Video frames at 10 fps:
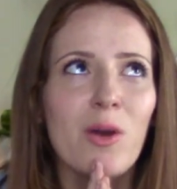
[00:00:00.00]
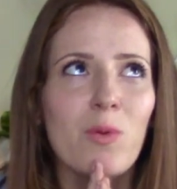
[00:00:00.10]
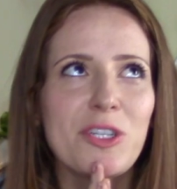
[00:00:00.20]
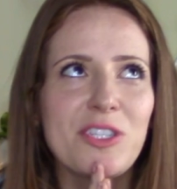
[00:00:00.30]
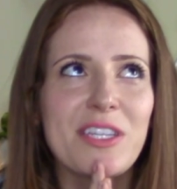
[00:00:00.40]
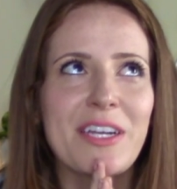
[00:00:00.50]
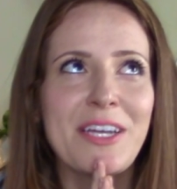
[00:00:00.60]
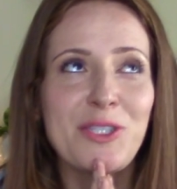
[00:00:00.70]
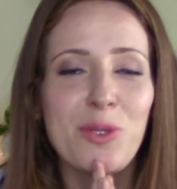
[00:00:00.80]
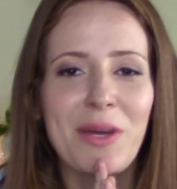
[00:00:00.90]
which is a
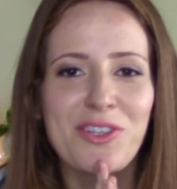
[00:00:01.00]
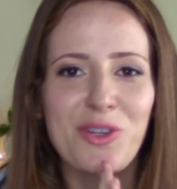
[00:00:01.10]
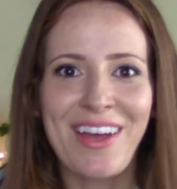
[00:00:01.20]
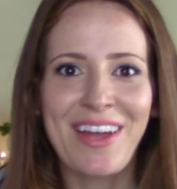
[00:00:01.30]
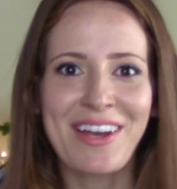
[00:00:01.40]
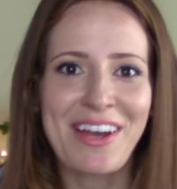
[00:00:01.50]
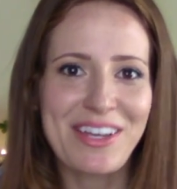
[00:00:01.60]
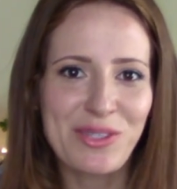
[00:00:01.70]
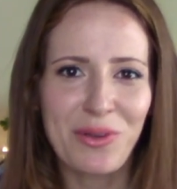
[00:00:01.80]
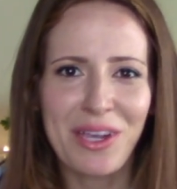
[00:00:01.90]
nice 2-bedroom and a
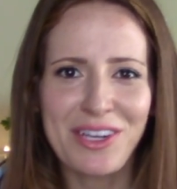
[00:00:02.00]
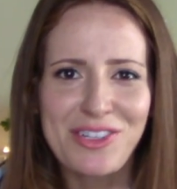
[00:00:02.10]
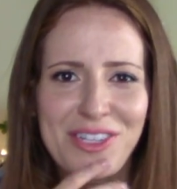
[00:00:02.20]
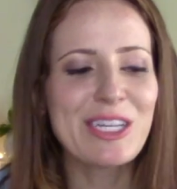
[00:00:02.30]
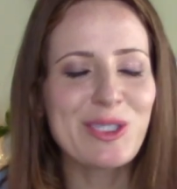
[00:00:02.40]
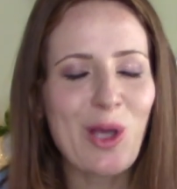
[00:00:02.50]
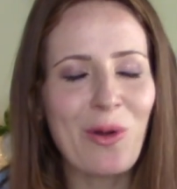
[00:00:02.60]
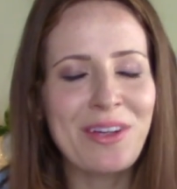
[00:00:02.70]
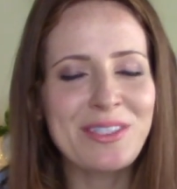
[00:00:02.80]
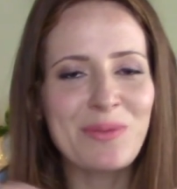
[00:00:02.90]
nice location. So
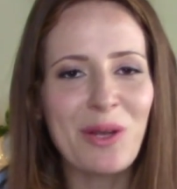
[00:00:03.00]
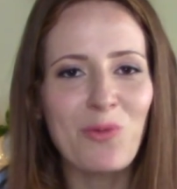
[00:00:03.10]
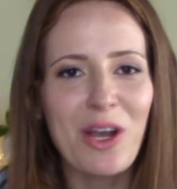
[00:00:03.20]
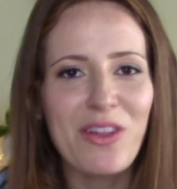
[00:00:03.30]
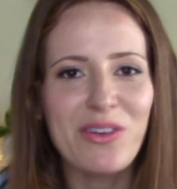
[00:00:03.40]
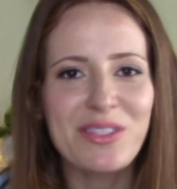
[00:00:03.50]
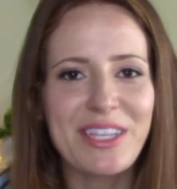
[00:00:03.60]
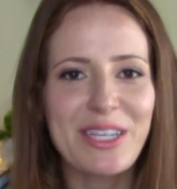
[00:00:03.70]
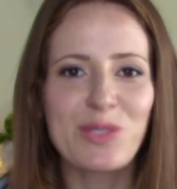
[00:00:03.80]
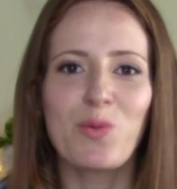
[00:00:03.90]
it has been one of those
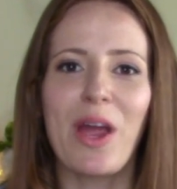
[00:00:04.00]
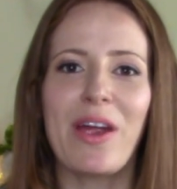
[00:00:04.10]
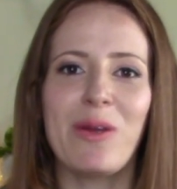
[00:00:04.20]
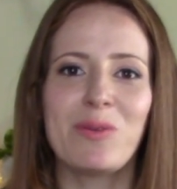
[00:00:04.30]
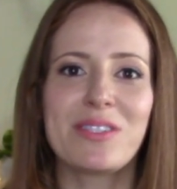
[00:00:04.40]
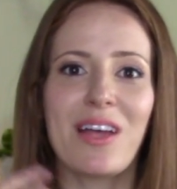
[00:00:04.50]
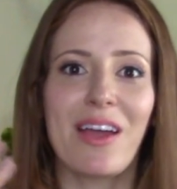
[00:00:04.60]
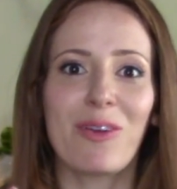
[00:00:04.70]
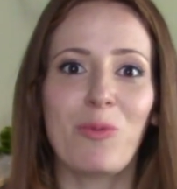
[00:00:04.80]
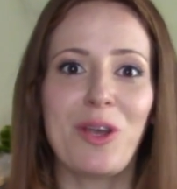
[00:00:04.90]
things where it was
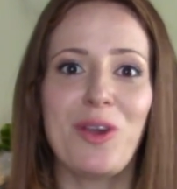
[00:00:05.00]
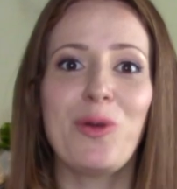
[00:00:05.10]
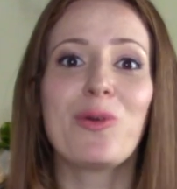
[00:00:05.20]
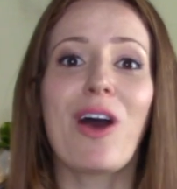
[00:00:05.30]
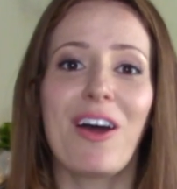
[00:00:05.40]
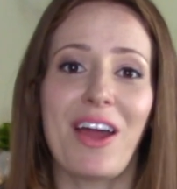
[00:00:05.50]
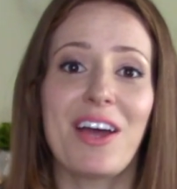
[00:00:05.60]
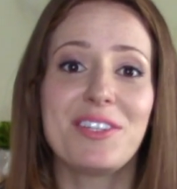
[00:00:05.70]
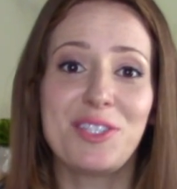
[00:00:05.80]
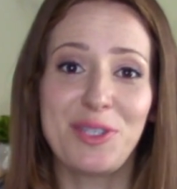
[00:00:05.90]
like we knew God
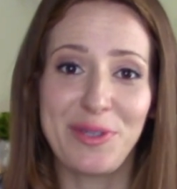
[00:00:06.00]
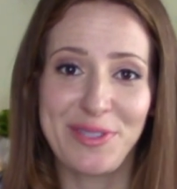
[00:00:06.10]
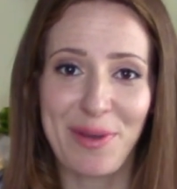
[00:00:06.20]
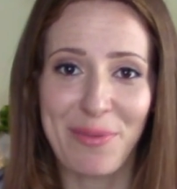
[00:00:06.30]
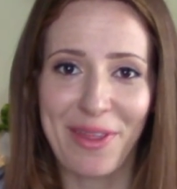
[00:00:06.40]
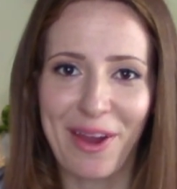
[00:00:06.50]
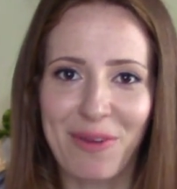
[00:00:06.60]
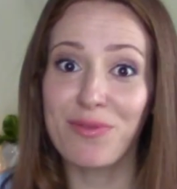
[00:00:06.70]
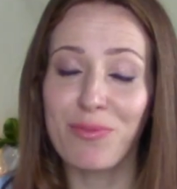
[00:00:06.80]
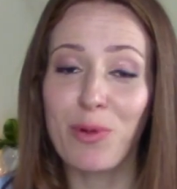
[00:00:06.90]
had to do
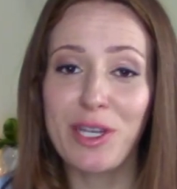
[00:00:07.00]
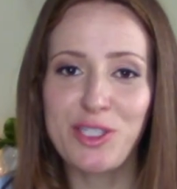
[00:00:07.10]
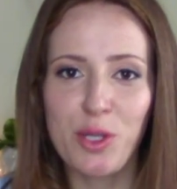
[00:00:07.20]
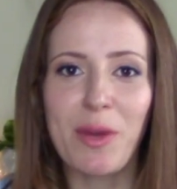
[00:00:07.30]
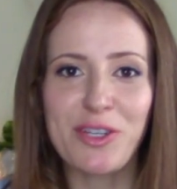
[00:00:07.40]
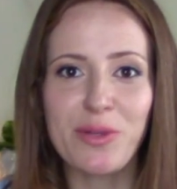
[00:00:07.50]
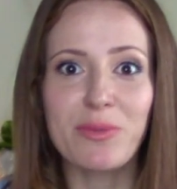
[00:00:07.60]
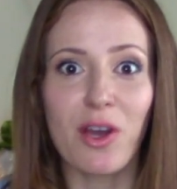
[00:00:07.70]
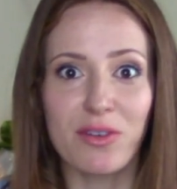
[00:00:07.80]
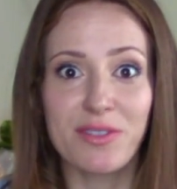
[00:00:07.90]
something. What a
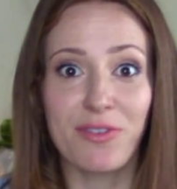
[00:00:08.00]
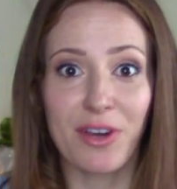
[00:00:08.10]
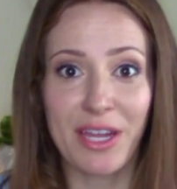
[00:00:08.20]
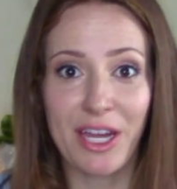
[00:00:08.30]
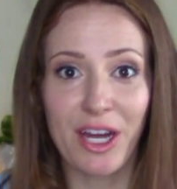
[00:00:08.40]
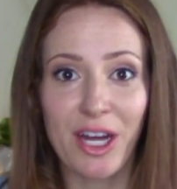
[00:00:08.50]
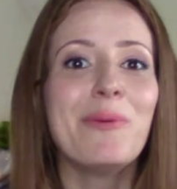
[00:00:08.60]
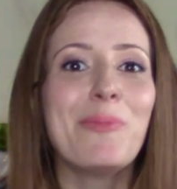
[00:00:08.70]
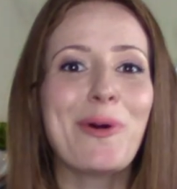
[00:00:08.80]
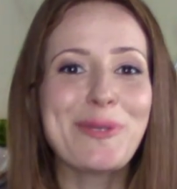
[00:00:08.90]
2-bedroom goes for
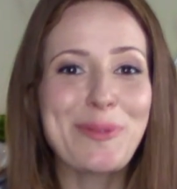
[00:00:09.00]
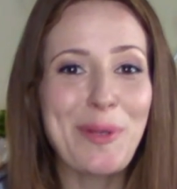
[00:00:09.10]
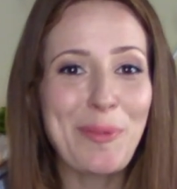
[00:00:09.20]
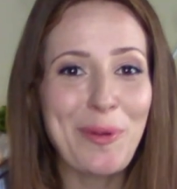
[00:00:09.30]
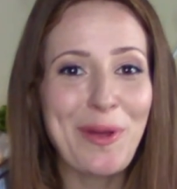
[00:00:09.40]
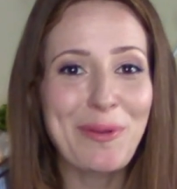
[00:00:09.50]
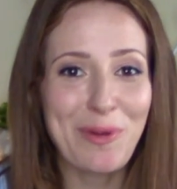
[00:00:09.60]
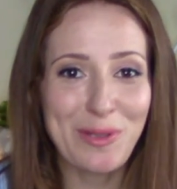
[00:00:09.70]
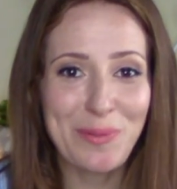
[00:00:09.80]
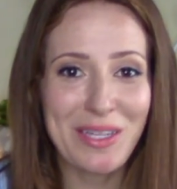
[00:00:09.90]
here, most people in
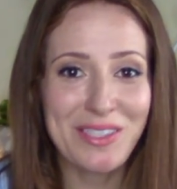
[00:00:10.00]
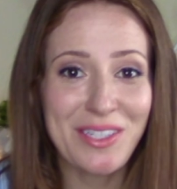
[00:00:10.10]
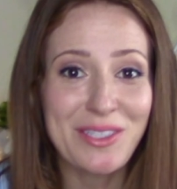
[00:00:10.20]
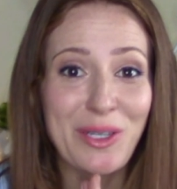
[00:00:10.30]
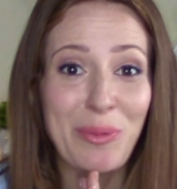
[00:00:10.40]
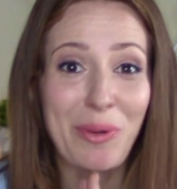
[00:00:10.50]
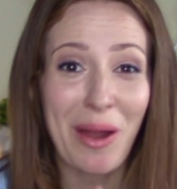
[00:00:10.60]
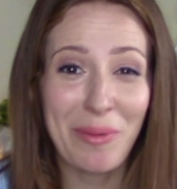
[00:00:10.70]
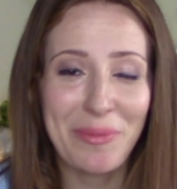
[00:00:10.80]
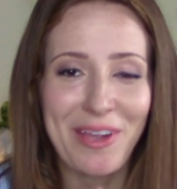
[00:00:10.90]
most places could
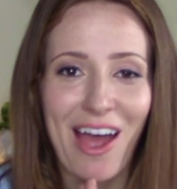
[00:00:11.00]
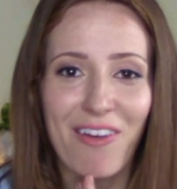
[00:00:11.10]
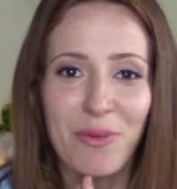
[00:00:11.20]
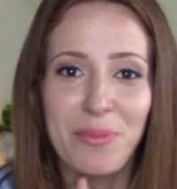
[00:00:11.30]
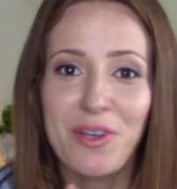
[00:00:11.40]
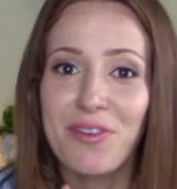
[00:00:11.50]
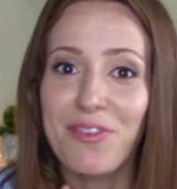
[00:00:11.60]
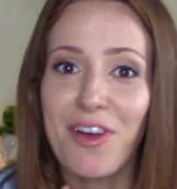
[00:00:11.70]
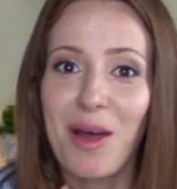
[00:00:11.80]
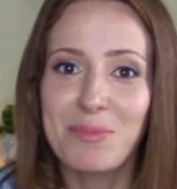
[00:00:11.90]
probably have a
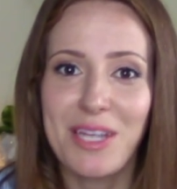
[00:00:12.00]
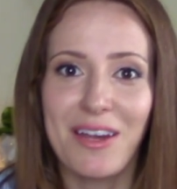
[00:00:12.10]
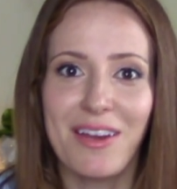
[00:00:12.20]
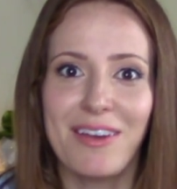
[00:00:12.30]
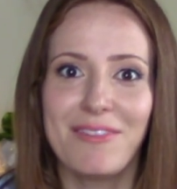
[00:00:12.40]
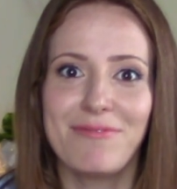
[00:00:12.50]
beautiful updated